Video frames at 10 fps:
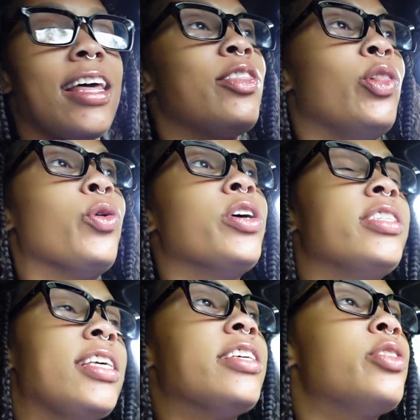That the
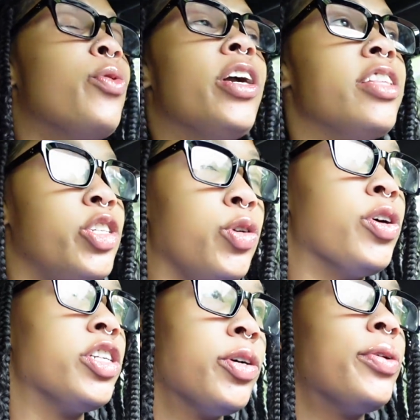Lord sees the work that you
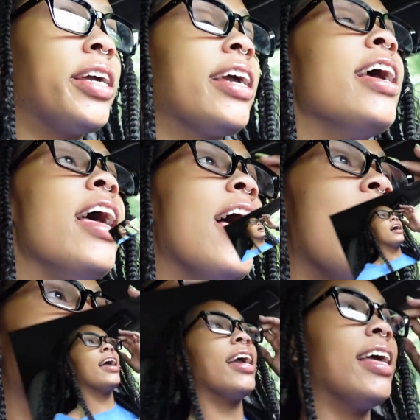are doing,
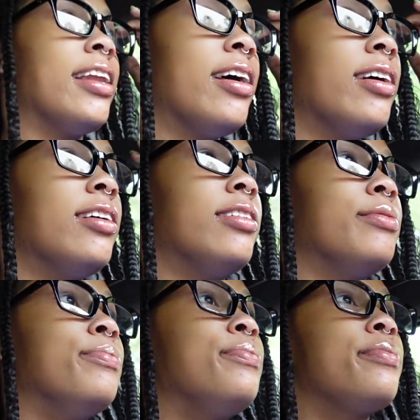and
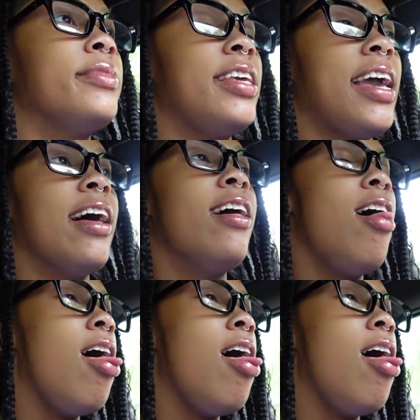um, yeah.